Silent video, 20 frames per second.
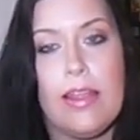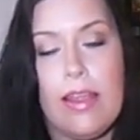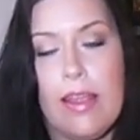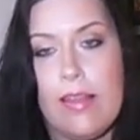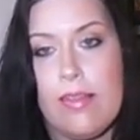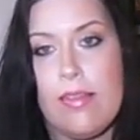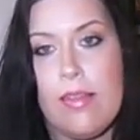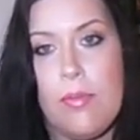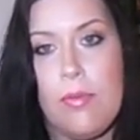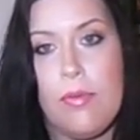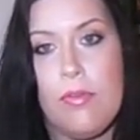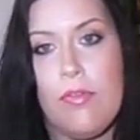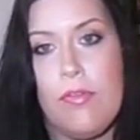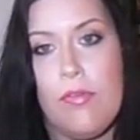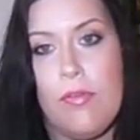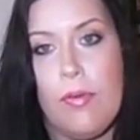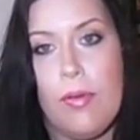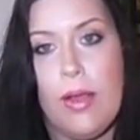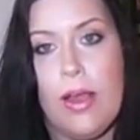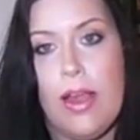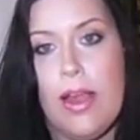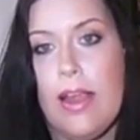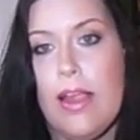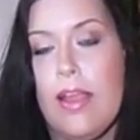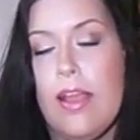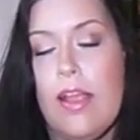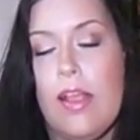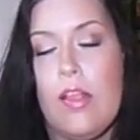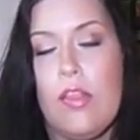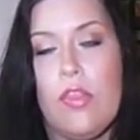Like I said
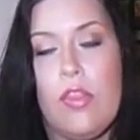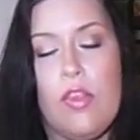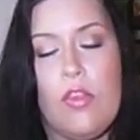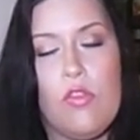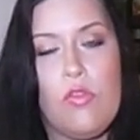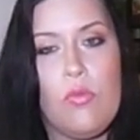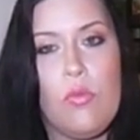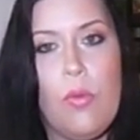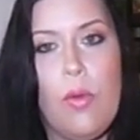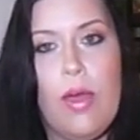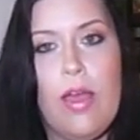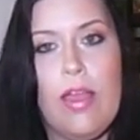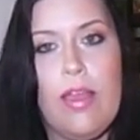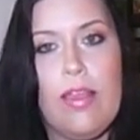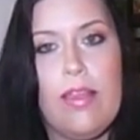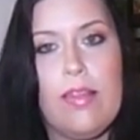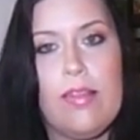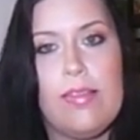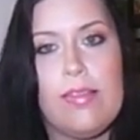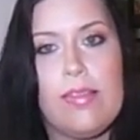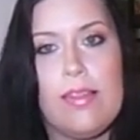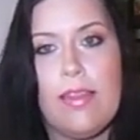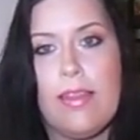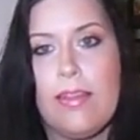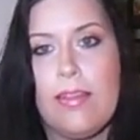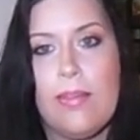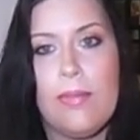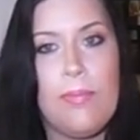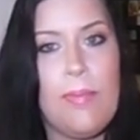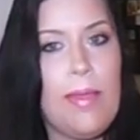before, this was
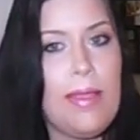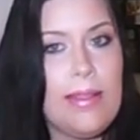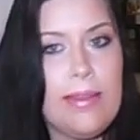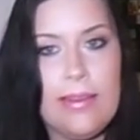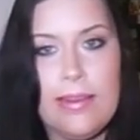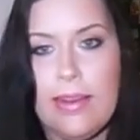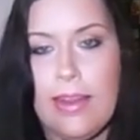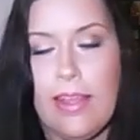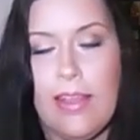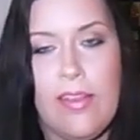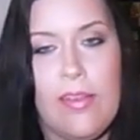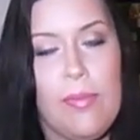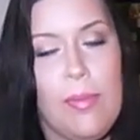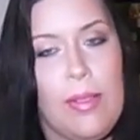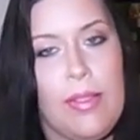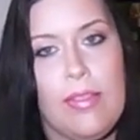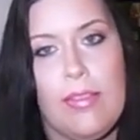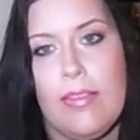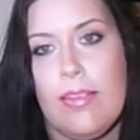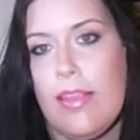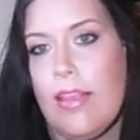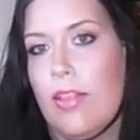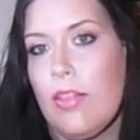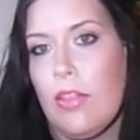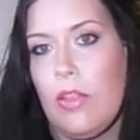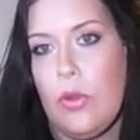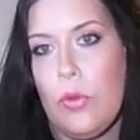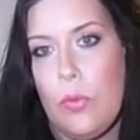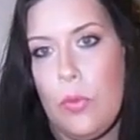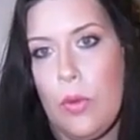expected. I expected to
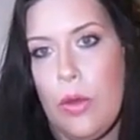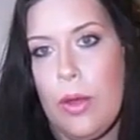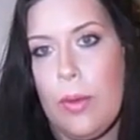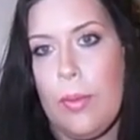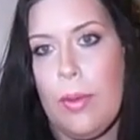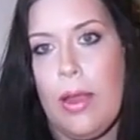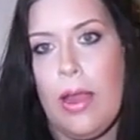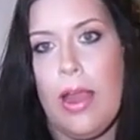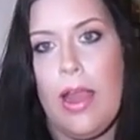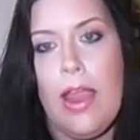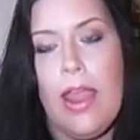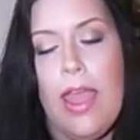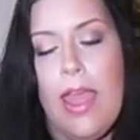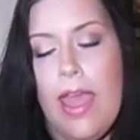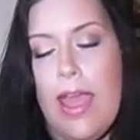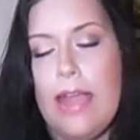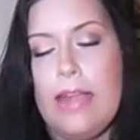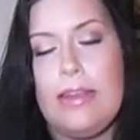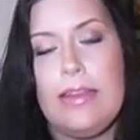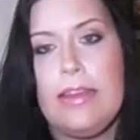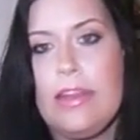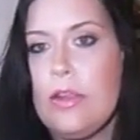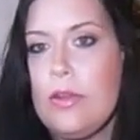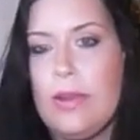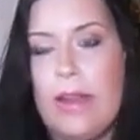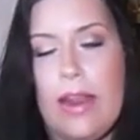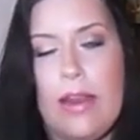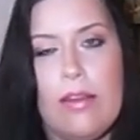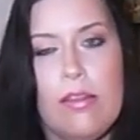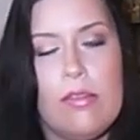get a little warmer. It did
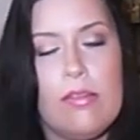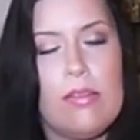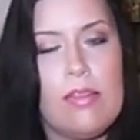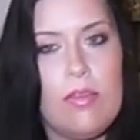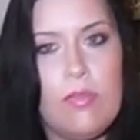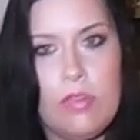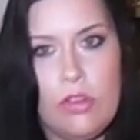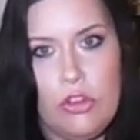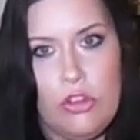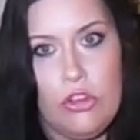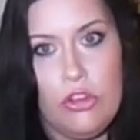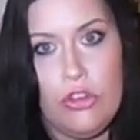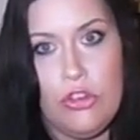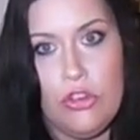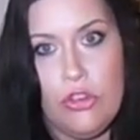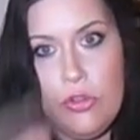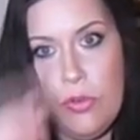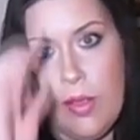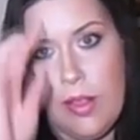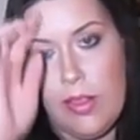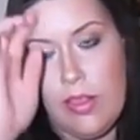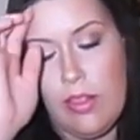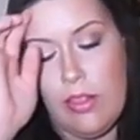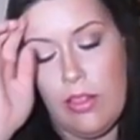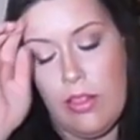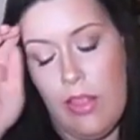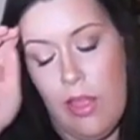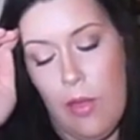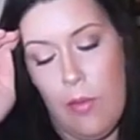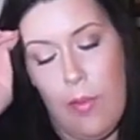go down to 72 at
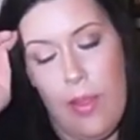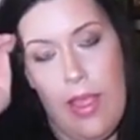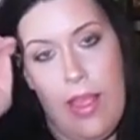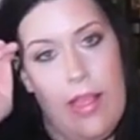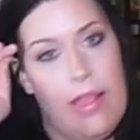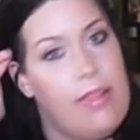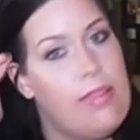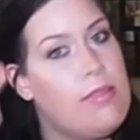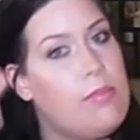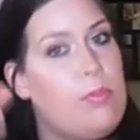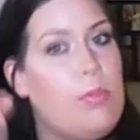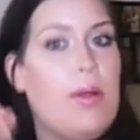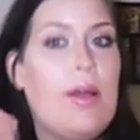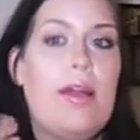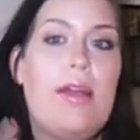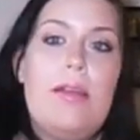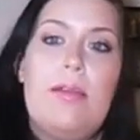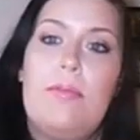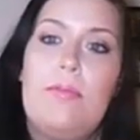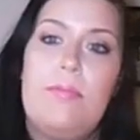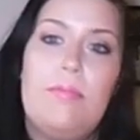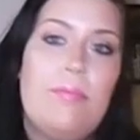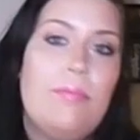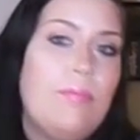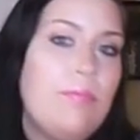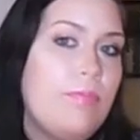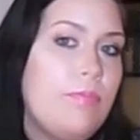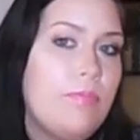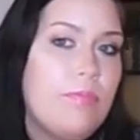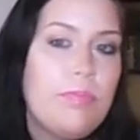the lowest, but
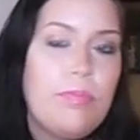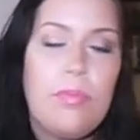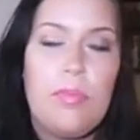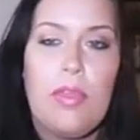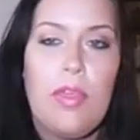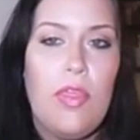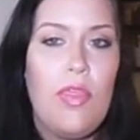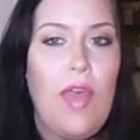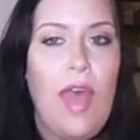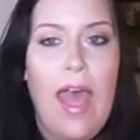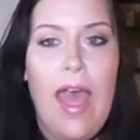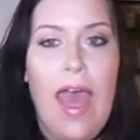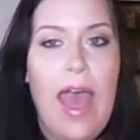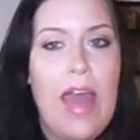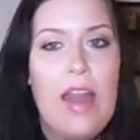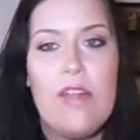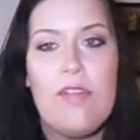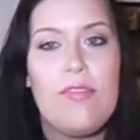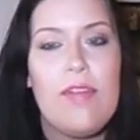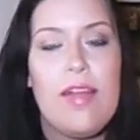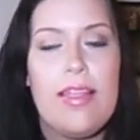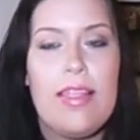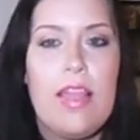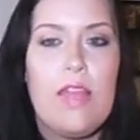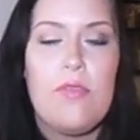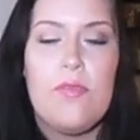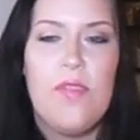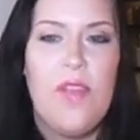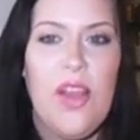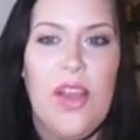I don't find
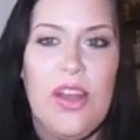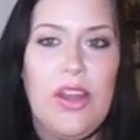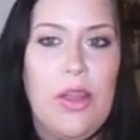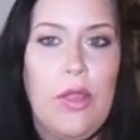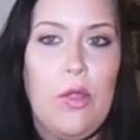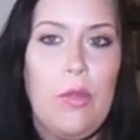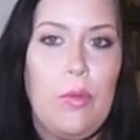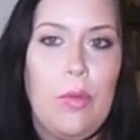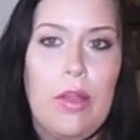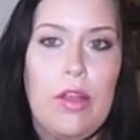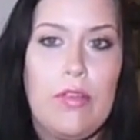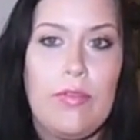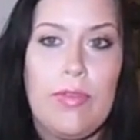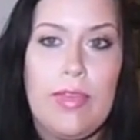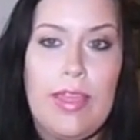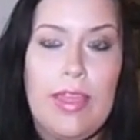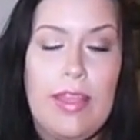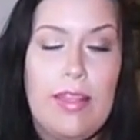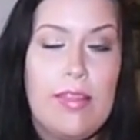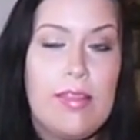that very noteworthy.